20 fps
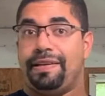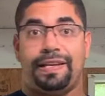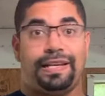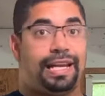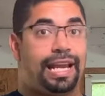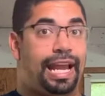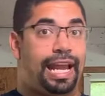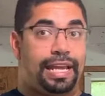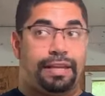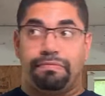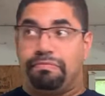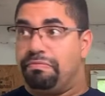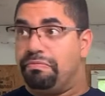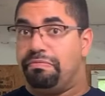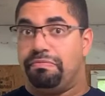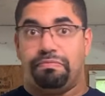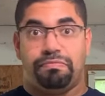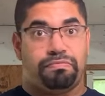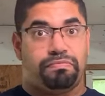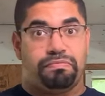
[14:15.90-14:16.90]
Hey,
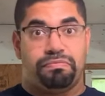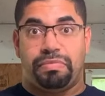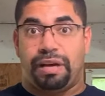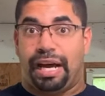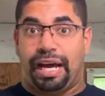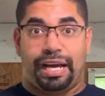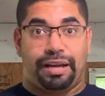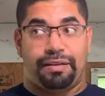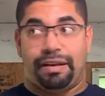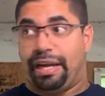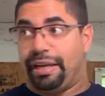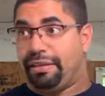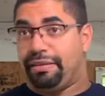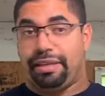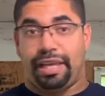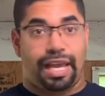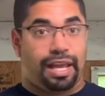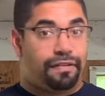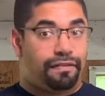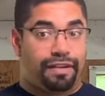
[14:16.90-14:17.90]
I, I
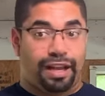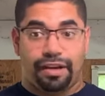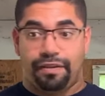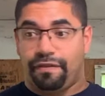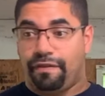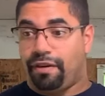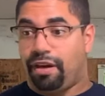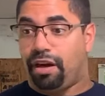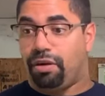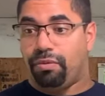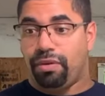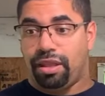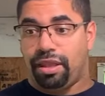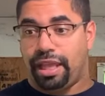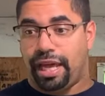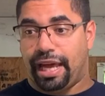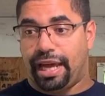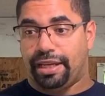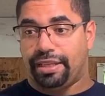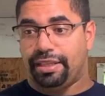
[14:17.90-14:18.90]
can't find fault with
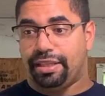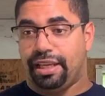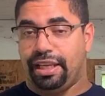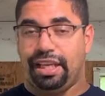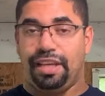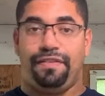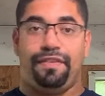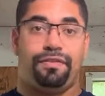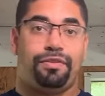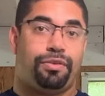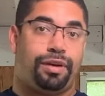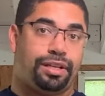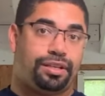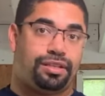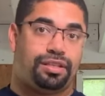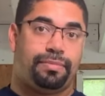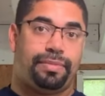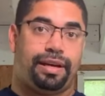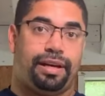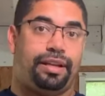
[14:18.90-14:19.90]
that. And if you have
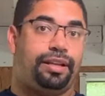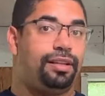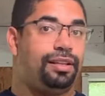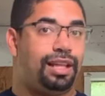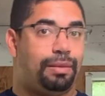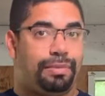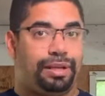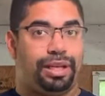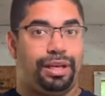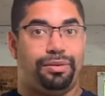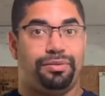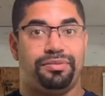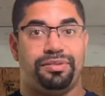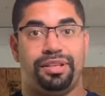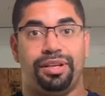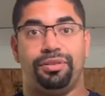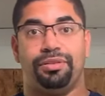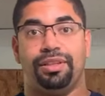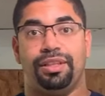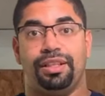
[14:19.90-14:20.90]
questions about it, let me know.
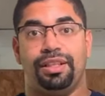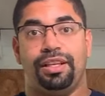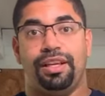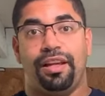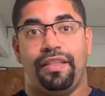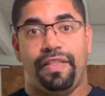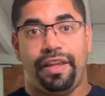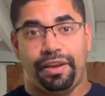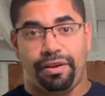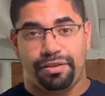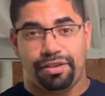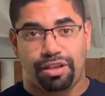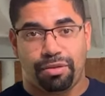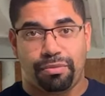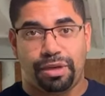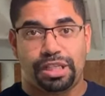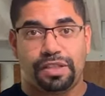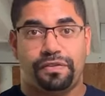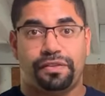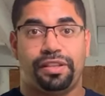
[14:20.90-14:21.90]
So thank you so
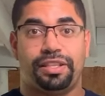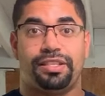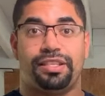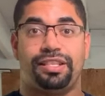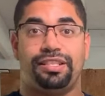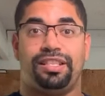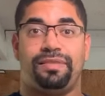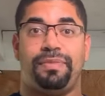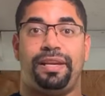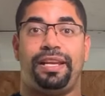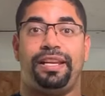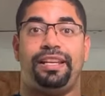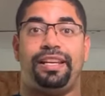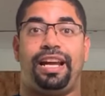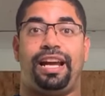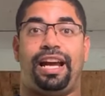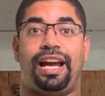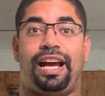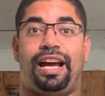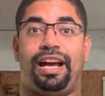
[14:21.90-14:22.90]
much for listening to me.
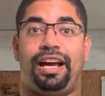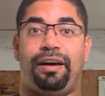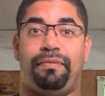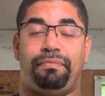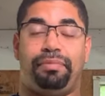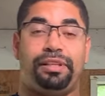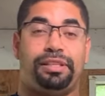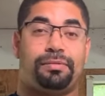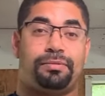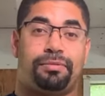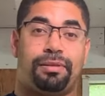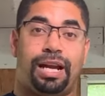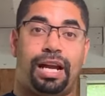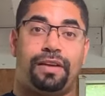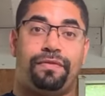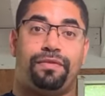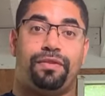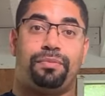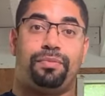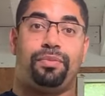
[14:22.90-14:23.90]
Uh, please
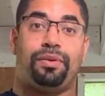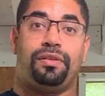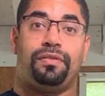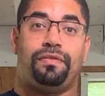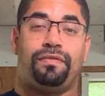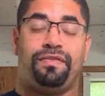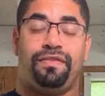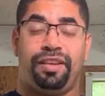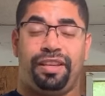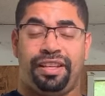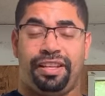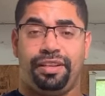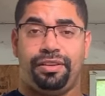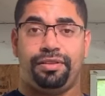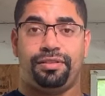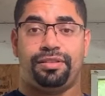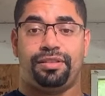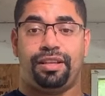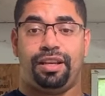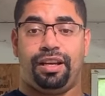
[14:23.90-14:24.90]
subscribe for more
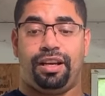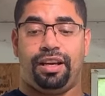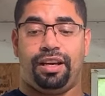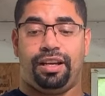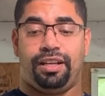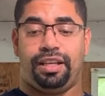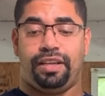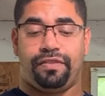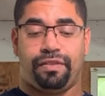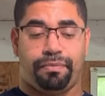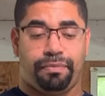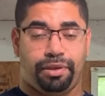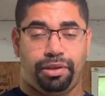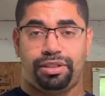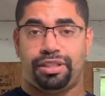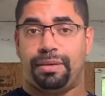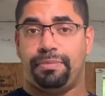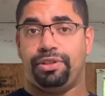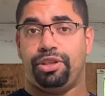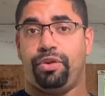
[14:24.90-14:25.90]
videos on different
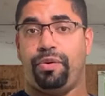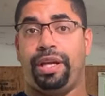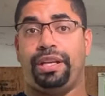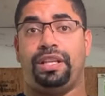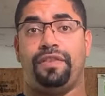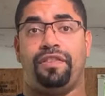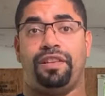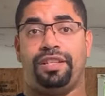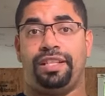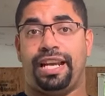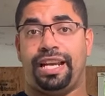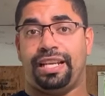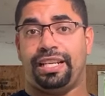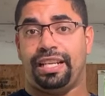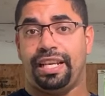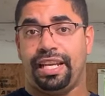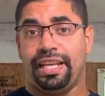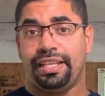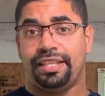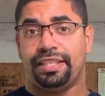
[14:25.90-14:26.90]
builds I'm doing, different
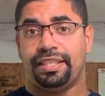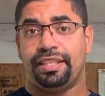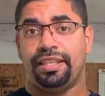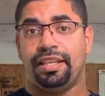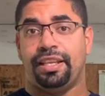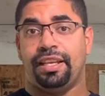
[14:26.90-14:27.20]
techniques